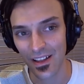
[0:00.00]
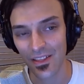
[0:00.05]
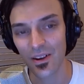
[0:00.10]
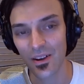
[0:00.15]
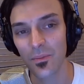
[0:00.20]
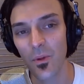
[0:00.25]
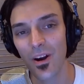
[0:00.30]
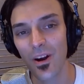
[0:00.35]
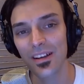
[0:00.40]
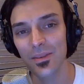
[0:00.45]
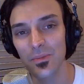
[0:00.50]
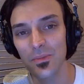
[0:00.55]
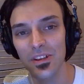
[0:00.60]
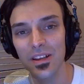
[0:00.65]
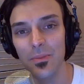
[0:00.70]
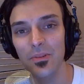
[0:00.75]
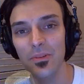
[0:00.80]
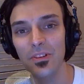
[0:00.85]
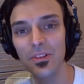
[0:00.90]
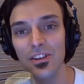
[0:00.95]
Their market
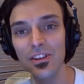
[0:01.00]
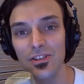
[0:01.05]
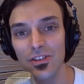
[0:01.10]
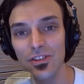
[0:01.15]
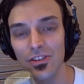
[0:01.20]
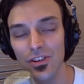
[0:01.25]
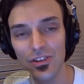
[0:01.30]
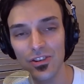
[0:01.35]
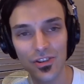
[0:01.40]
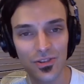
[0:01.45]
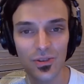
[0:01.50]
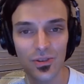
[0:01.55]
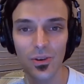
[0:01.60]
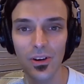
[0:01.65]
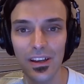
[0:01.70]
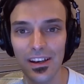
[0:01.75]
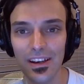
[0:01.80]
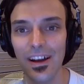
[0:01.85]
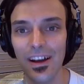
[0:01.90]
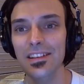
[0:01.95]
manipulation
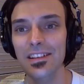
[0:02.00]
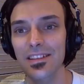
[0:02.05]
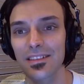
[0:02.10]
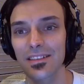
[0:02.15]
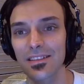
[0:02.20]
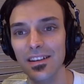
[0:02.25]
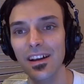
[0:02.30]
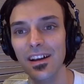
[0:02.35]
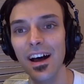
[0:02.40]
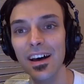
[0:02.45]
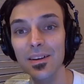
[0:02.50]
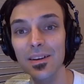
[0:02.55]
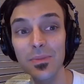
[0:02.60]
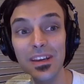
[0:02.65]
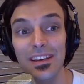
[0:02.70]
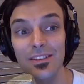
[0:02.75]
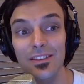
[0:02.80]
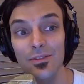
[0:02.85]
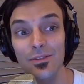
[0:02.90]
destroyed Iceland's economy,